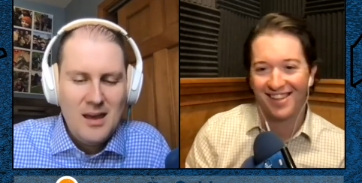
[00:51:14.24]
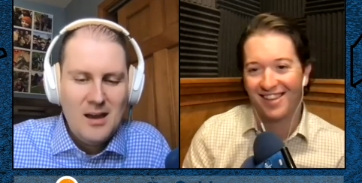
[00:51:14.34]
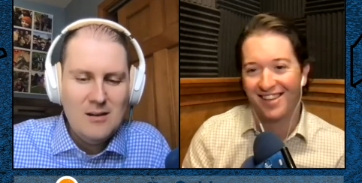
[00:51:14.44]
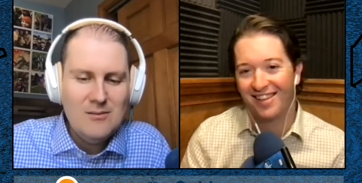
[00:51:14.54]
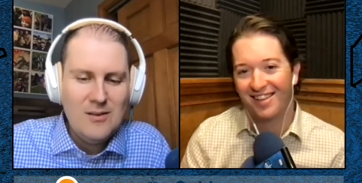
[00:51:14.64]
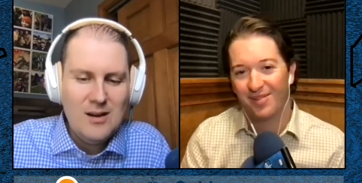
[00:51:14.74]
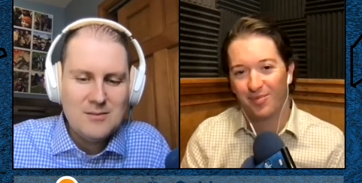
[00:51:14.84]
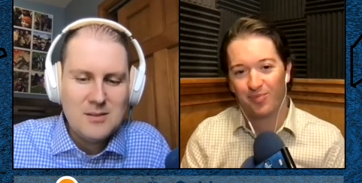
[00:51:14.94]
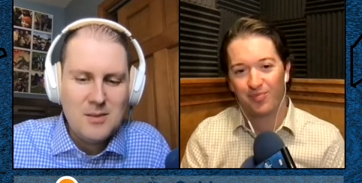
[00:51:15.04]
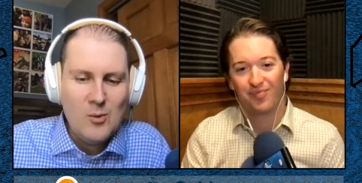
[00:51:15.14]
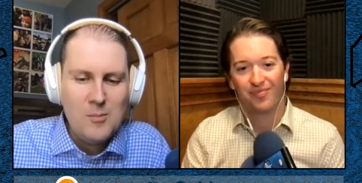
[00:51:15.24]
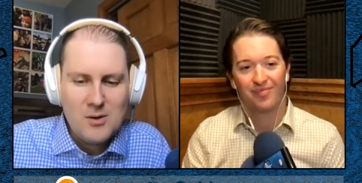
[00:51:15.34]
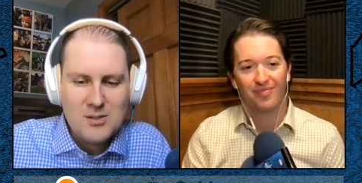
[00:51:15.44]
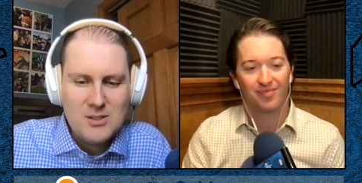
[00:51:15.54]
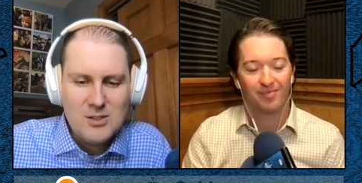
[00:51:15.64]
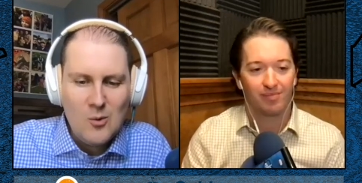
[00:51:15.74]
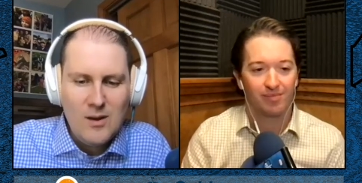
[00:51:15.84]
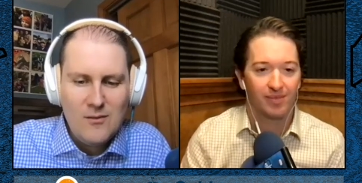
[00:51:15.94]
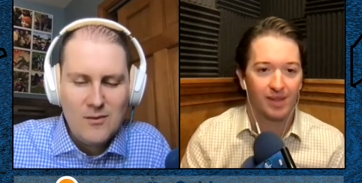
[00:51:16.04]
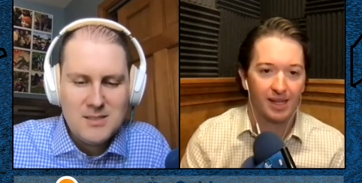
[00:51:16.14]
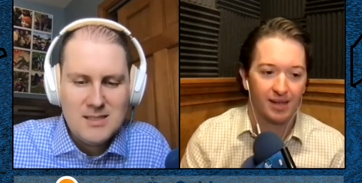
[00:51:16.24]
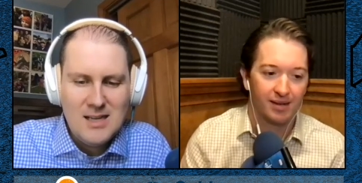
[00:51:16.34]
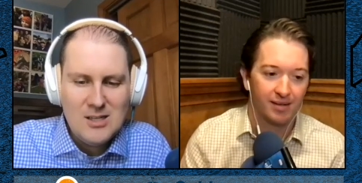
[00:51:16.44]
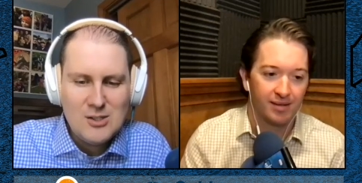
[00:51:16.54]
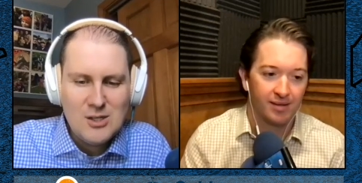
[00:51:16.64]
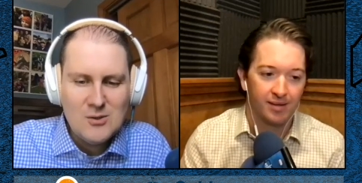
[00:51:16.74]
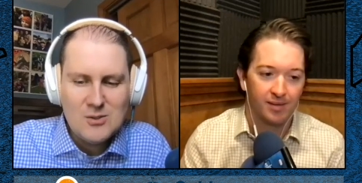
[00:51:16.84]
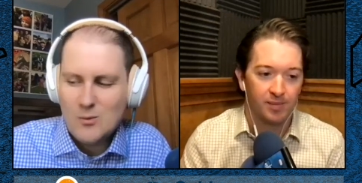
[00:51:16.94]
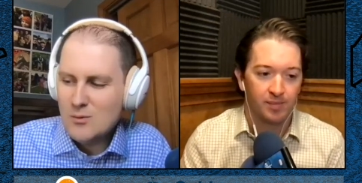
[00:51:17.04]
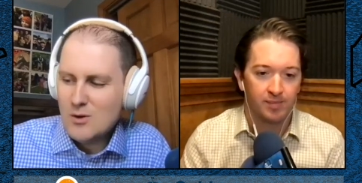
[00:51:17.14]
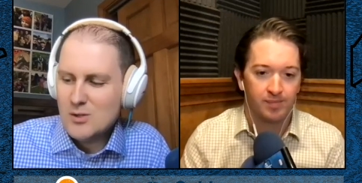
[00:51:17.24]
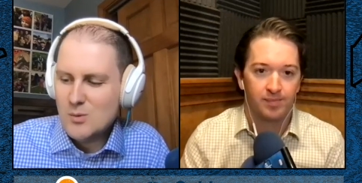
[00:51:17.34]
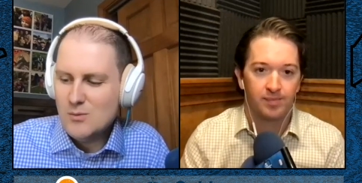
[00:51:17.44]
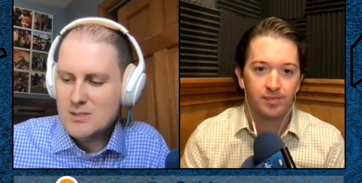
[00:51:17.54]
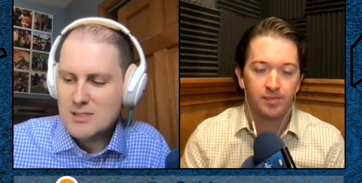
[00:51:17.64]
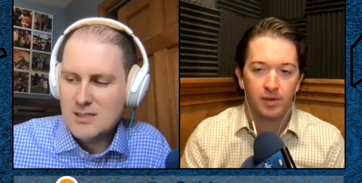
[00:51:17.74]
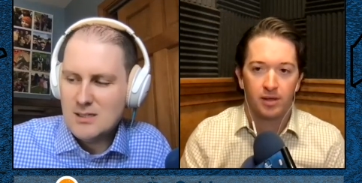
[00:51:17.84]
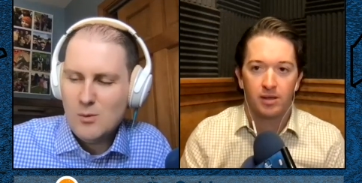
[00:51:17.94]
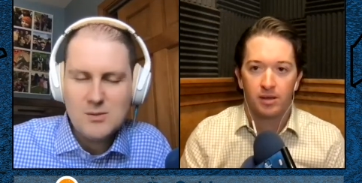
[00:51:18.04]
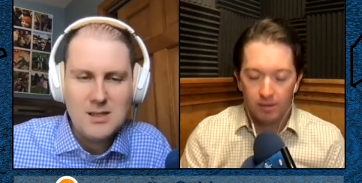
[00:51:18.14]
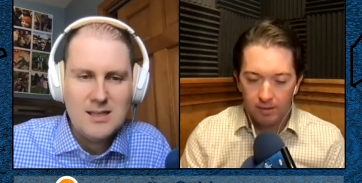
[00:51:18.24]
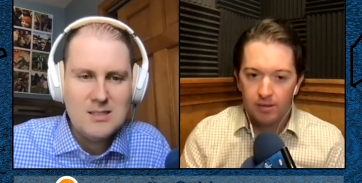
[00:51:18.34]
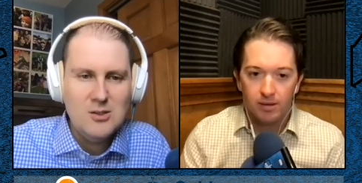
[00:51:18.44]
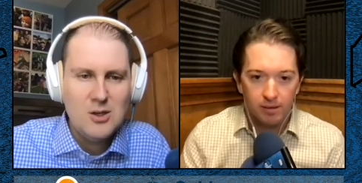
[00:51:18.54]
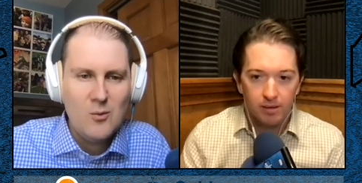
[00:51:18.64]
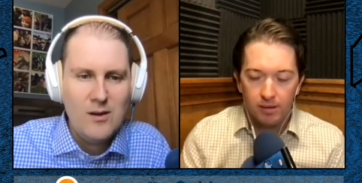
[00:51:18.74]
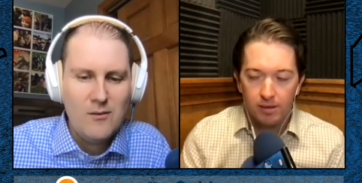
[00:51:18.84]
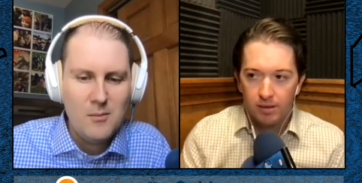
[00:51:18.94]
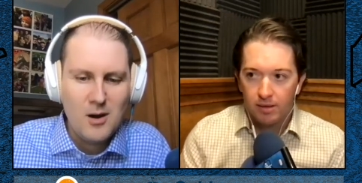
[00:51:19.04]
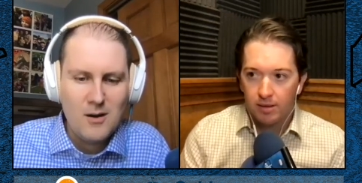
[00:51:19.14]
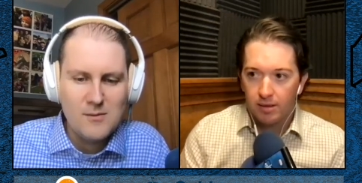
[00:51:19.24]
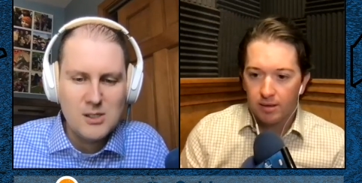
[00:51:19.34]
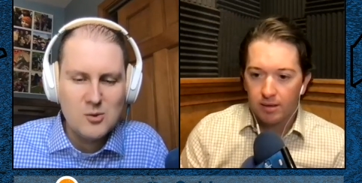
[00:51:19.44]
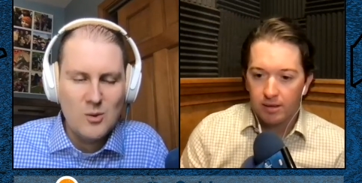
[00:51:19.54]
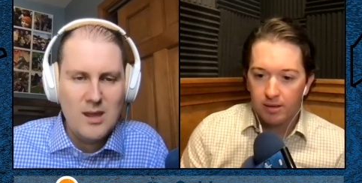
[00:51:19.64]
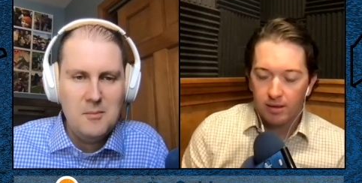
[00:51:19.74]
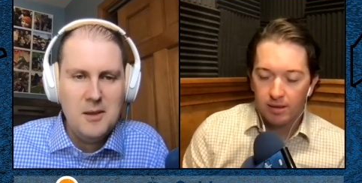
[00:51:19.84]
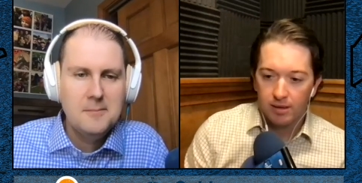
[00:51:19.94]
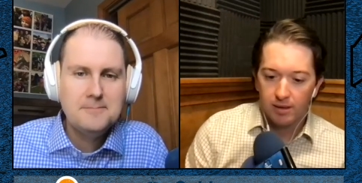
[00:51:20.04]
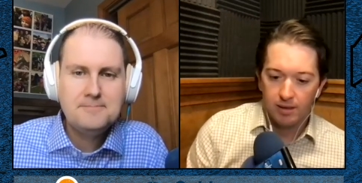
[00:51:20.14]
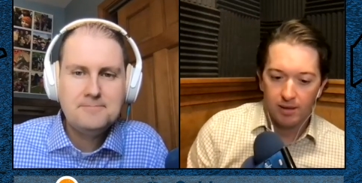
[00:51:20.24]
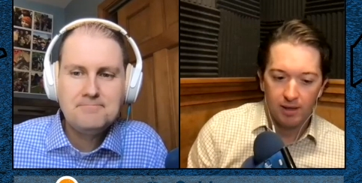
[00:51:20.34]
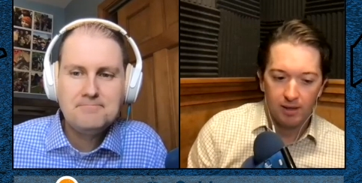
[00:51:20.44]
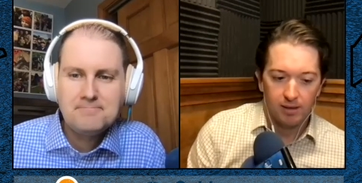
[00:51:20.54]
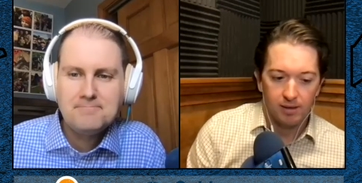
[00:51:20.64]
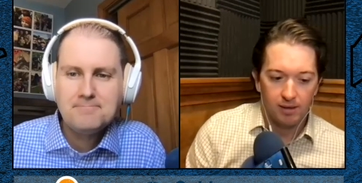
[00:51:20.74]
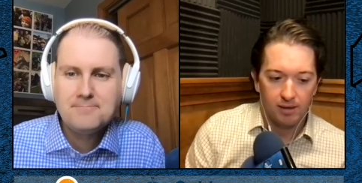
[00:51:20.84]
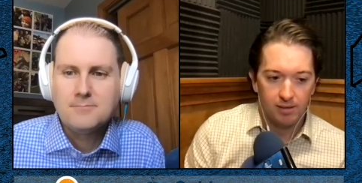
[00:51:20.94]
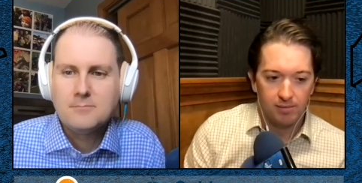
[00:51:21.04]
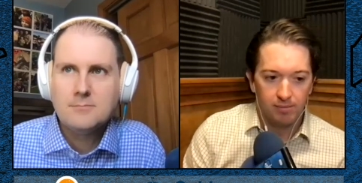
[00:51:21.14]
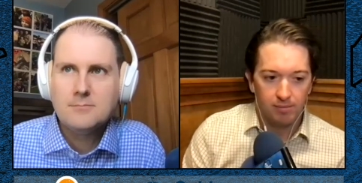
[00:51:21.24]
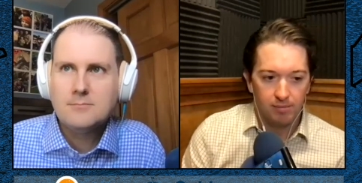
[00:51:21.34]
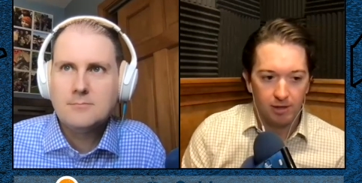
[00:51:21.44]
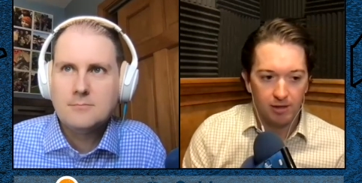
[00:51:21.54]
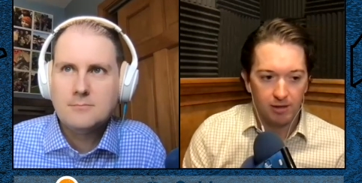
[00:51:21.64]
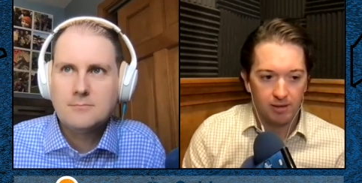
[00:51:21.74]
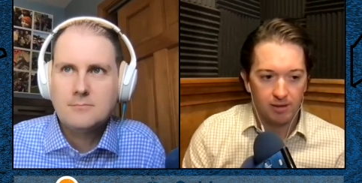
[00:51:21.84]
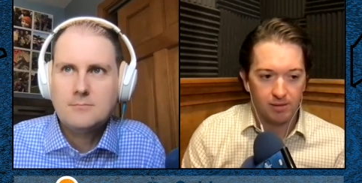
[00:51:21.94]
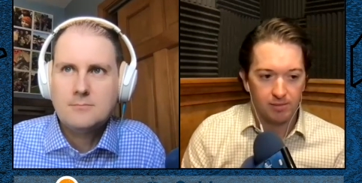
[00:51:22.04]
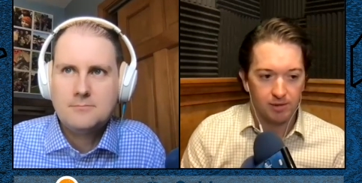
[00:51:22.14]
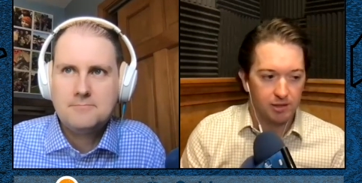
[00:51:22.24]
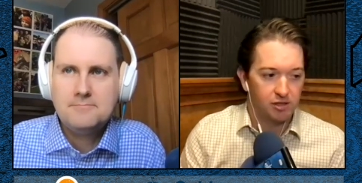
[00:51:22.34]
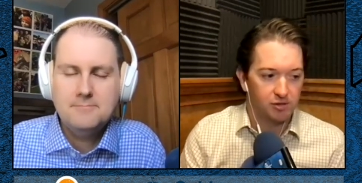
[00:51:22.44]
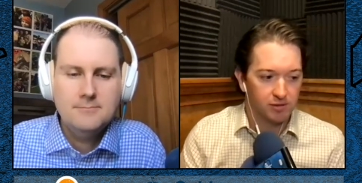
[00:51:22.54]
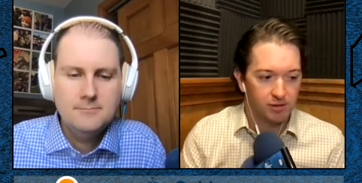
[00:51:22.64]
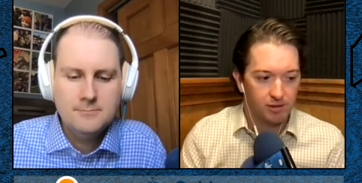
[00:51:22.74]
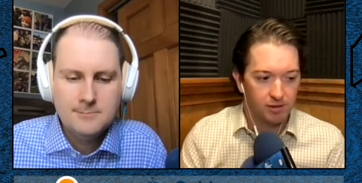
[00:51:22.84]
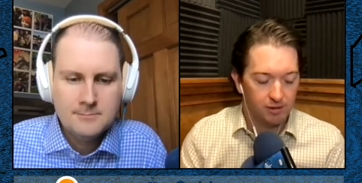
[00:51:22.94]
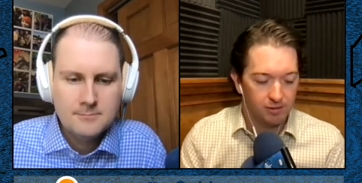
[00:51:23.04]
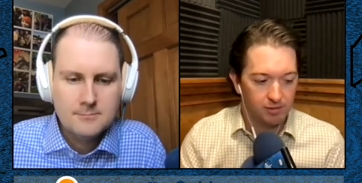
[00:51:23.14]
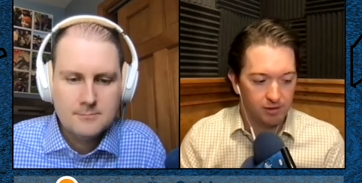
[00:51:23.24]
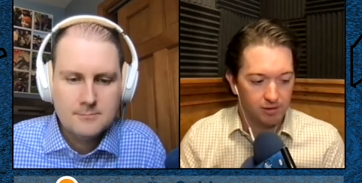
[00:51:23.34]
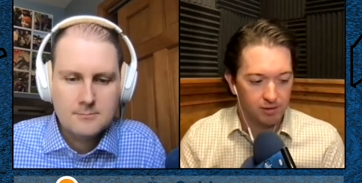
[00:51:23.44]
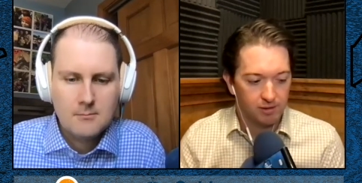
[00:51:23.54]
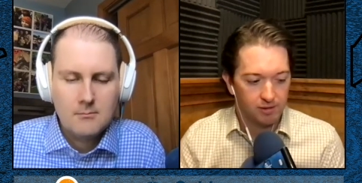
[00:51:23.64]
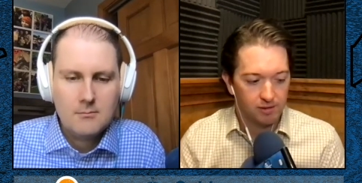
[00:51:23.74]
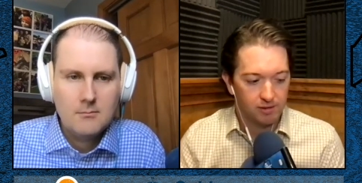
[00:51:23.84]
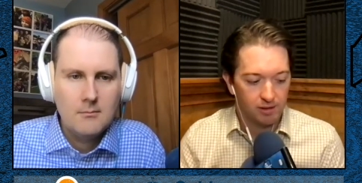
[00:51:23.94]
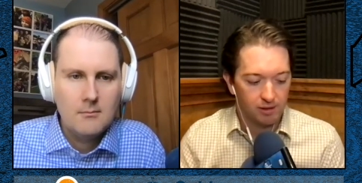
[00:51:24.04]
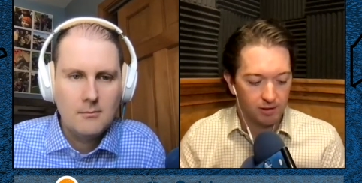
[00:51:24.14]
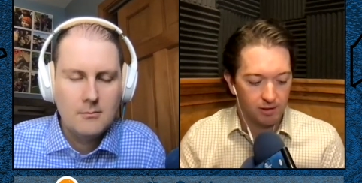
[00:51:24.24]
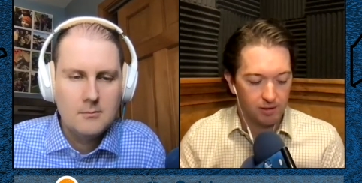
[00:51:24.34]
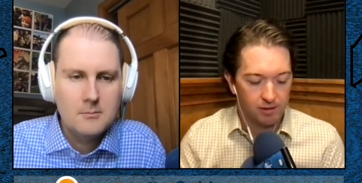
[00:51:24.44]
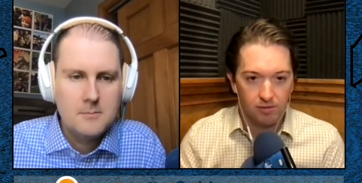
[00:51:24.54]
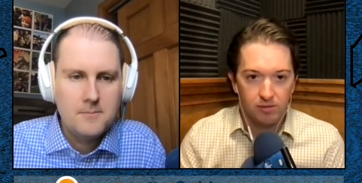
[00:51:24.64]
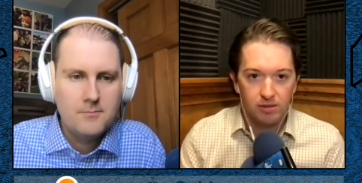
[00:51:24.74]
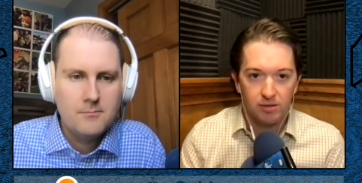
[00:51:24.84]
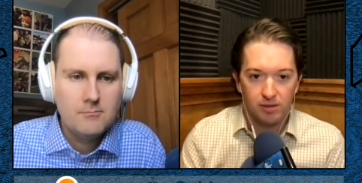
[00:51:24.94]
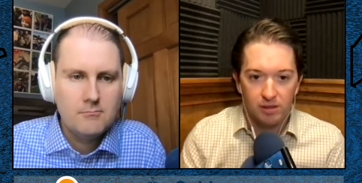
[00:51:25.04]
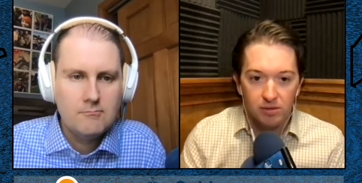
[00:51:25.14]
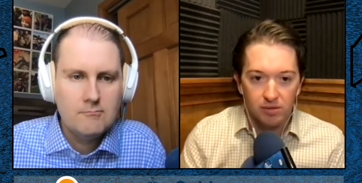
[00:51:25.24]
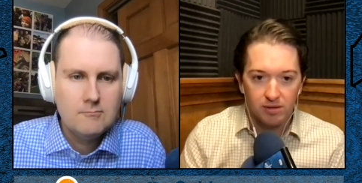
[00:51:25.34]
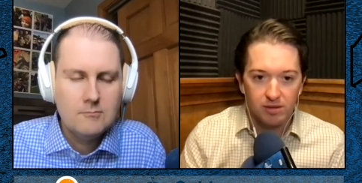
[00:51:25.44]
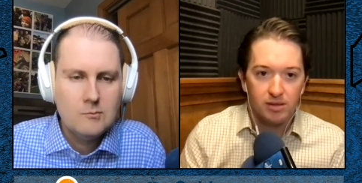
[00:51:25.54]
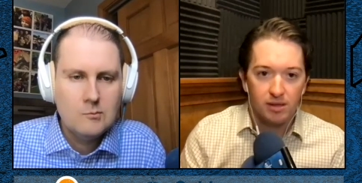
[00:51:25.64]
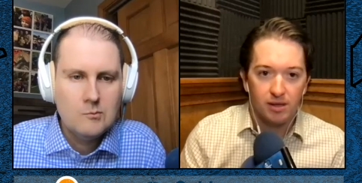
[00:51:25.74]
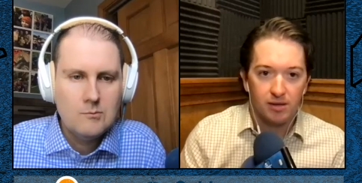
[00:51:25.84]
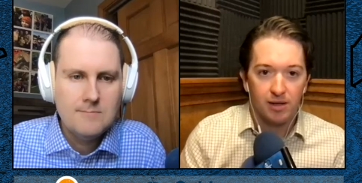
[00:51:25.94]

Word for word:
Speaker 1: of, of something we personally took away from today's show. So Curtis, what was uh, what was the lesson you took away from our conversation with Amy?
Speaker 2: Yeah, um, you know, I think to be short, it was uh, use the resources that are